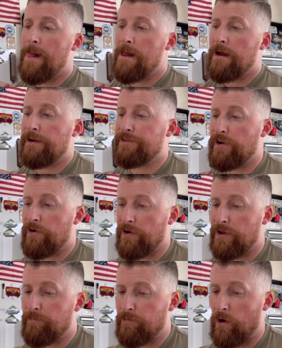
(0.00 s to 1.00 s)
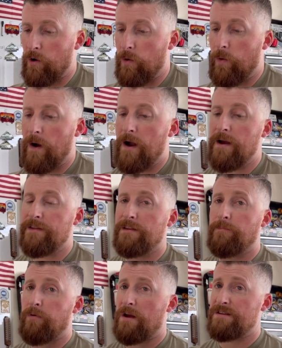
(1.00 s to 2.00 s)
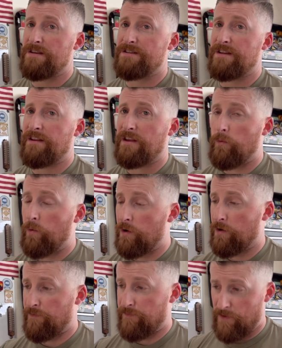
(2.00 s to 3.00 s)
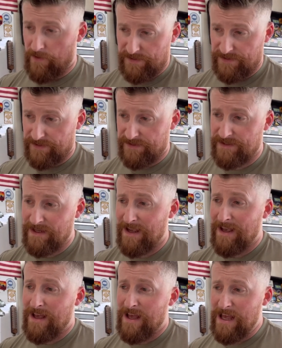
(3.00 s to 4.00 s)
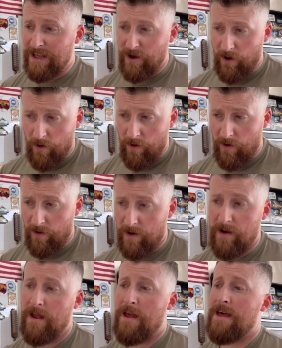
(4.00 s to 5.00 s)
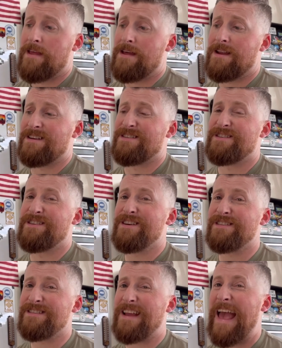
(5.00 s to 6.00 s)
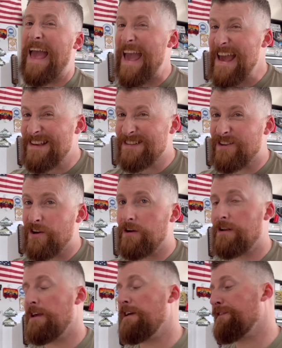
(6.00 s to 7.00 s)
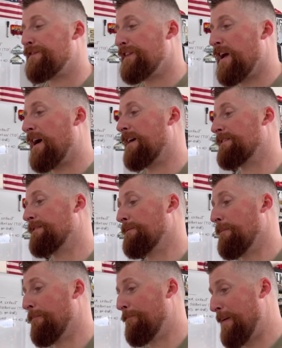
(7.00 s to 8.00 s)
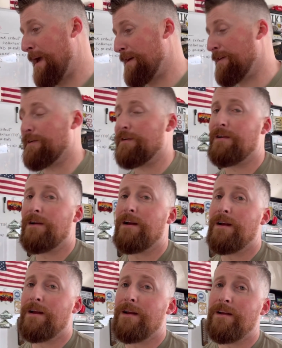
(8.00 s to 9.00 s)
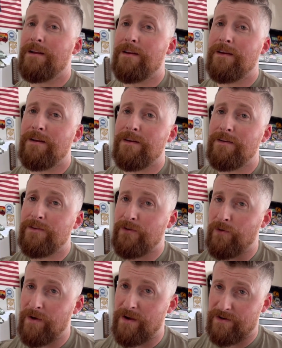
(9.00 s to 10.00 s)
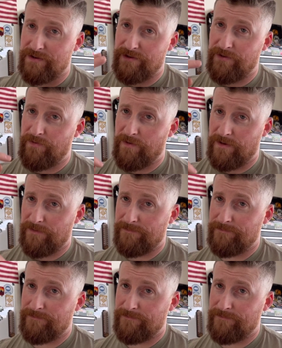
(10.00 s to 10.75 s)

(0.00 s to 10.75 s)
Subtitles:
a TRD Pro at the prices that they were versus a car that is just as good, if not better, 2 years newer?